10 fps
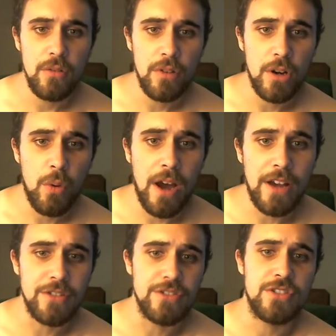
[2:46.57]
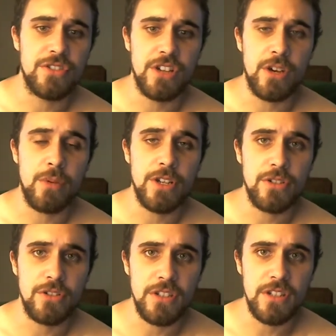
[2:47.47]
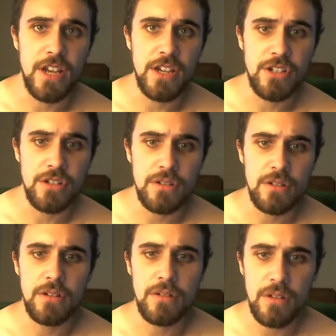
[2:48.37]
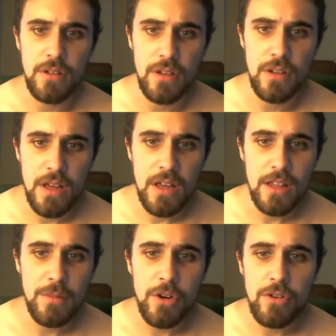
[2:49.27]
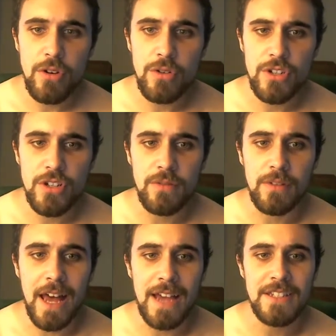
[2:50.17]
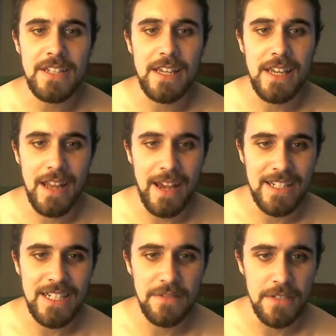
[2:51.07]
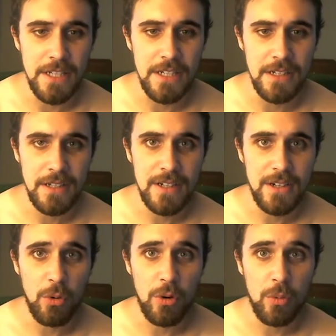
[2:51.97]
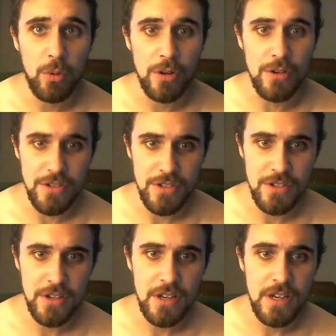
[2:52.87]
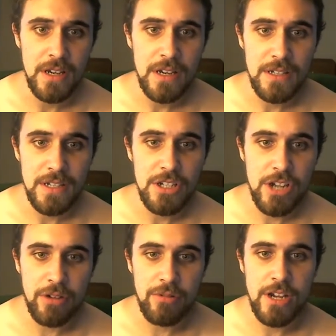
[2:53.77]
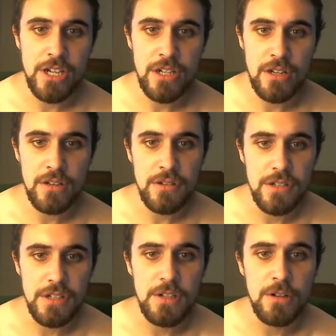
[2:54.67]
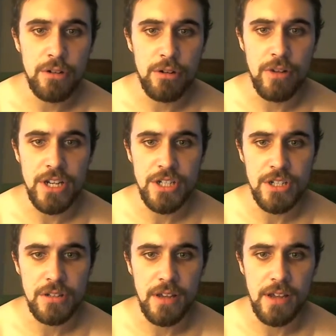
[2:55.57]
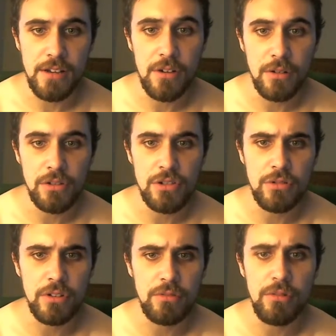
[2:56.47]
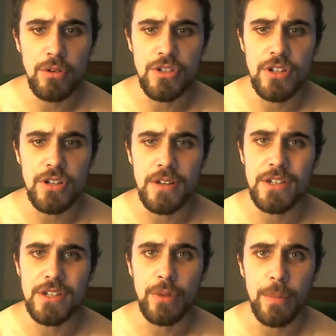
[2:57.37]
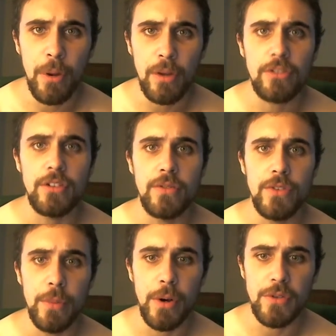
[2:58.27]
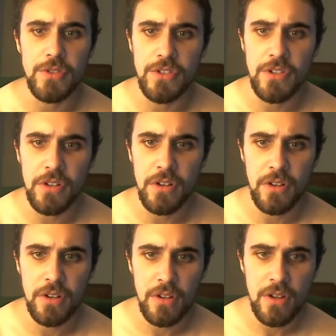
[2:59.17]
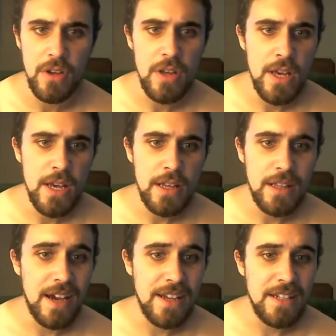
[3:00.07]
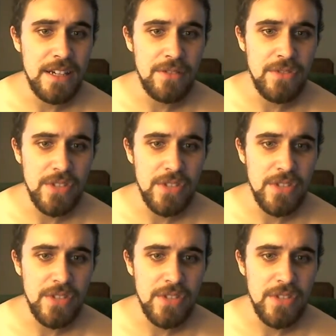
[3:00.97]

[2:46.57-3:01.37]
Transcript: requires sequential succession. The mere notion of lasting inactivity, or worse, degeneration, deterioration, and cultural erosion is repulsive to most. The idea of